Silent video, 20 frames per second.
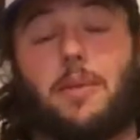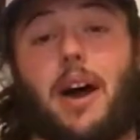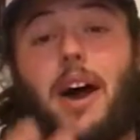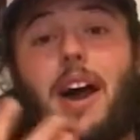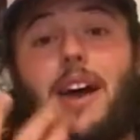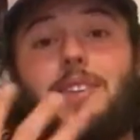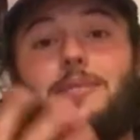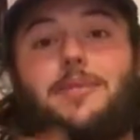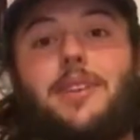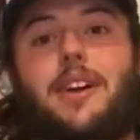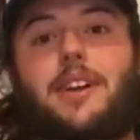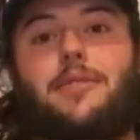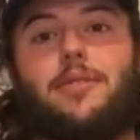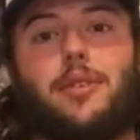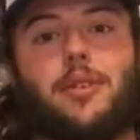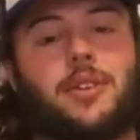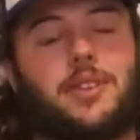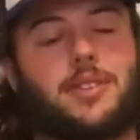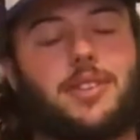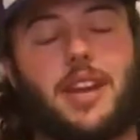eyes went out of
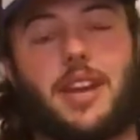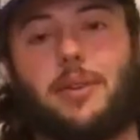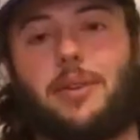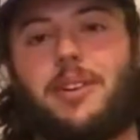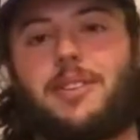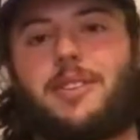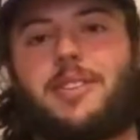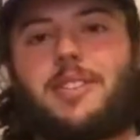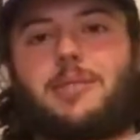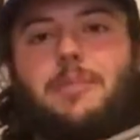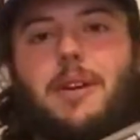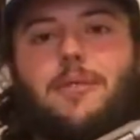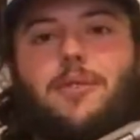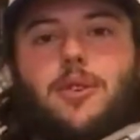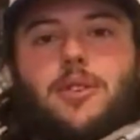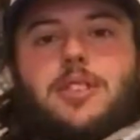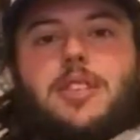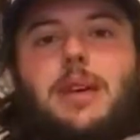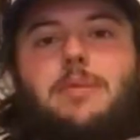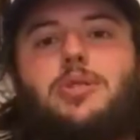focus. Anyways, this is my
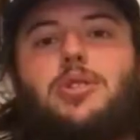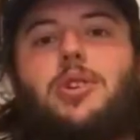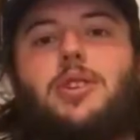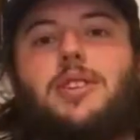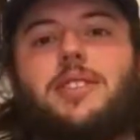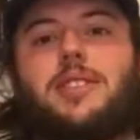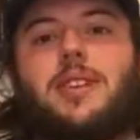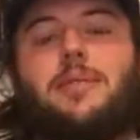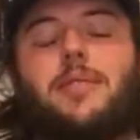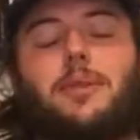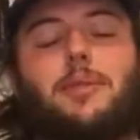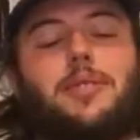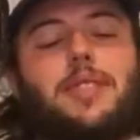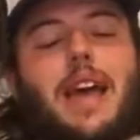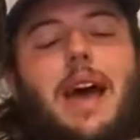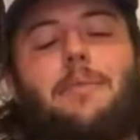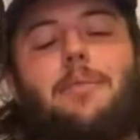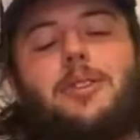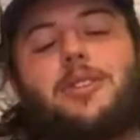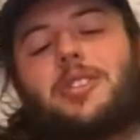first time shooting something with
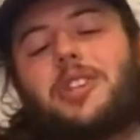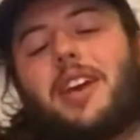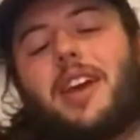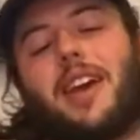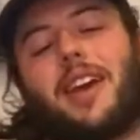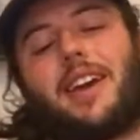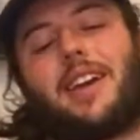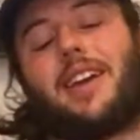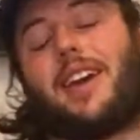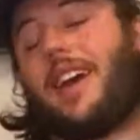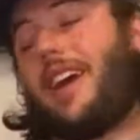that much kick,